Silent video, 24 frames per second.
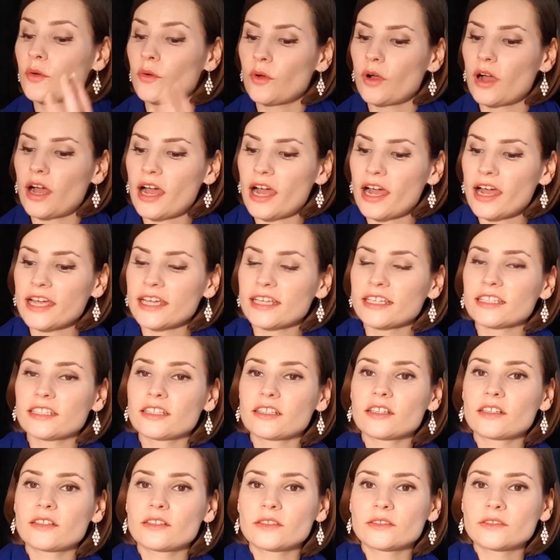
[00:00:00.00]
I
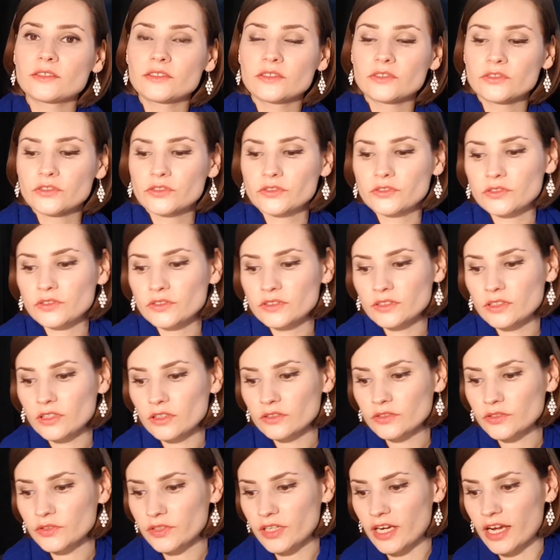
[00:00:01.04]
told
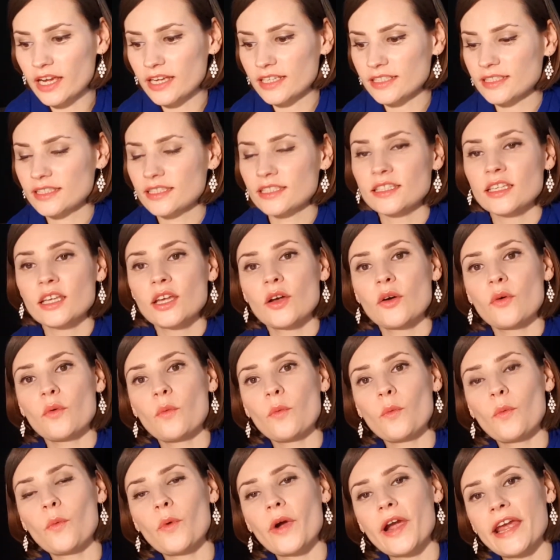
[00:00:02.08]
you guys
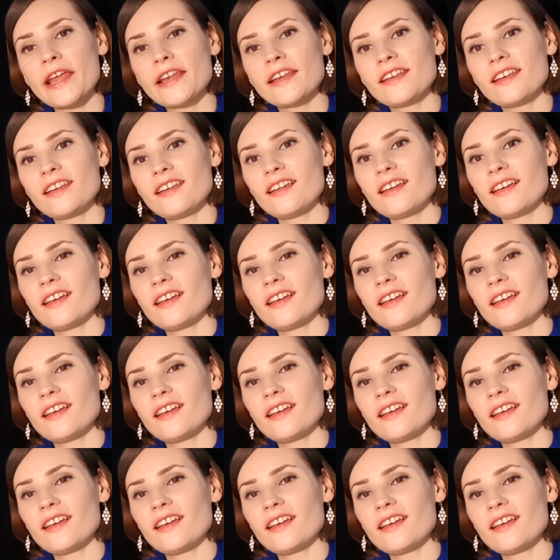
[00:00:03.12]
when